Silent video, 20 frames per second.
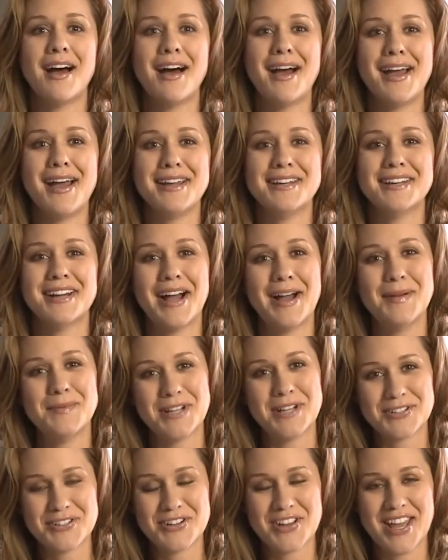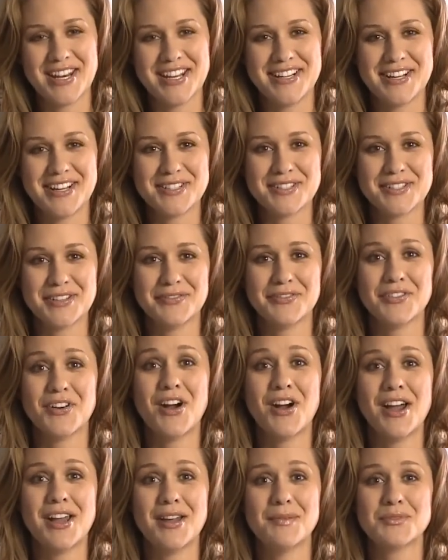Hi, I'm Dr. Katy Nelson for
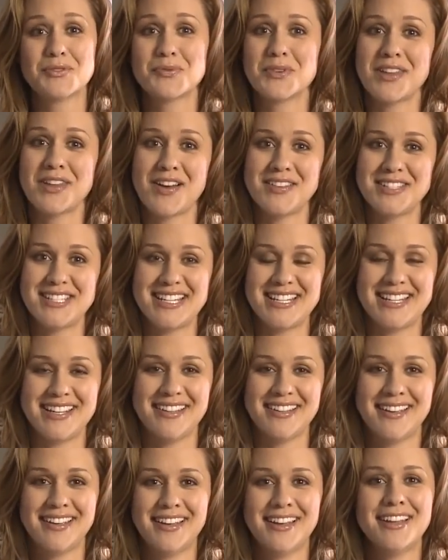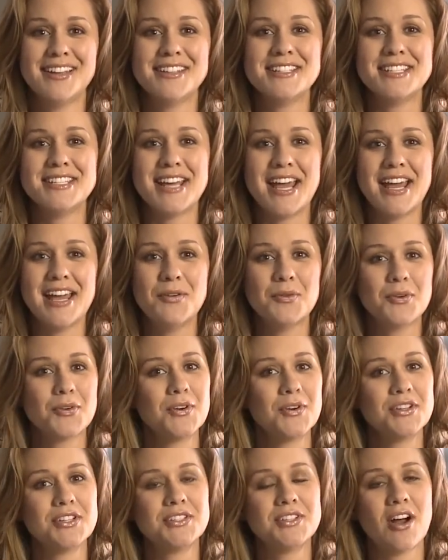IAMS with Howdini. Today we're
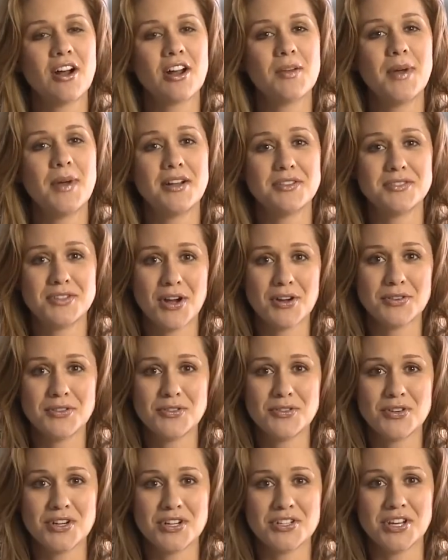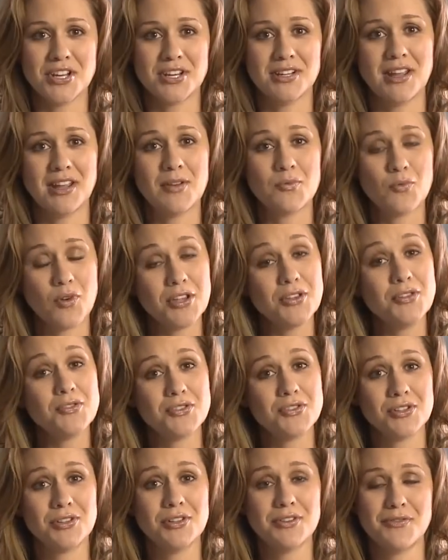going to talk about dog nutrition and what you
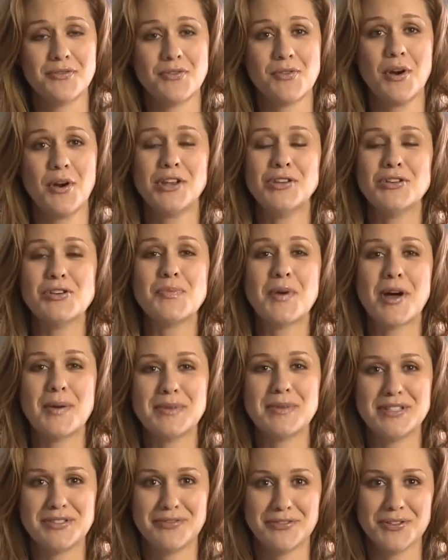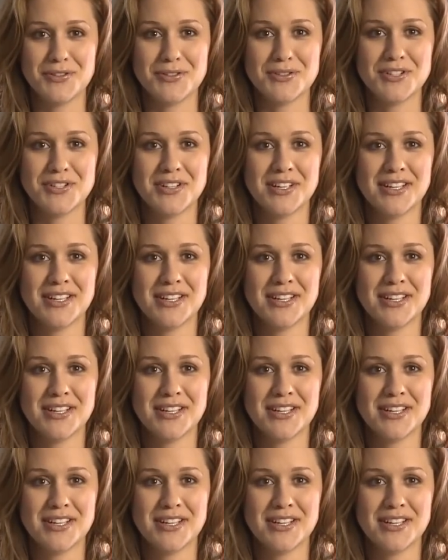should look for in your puppy's food.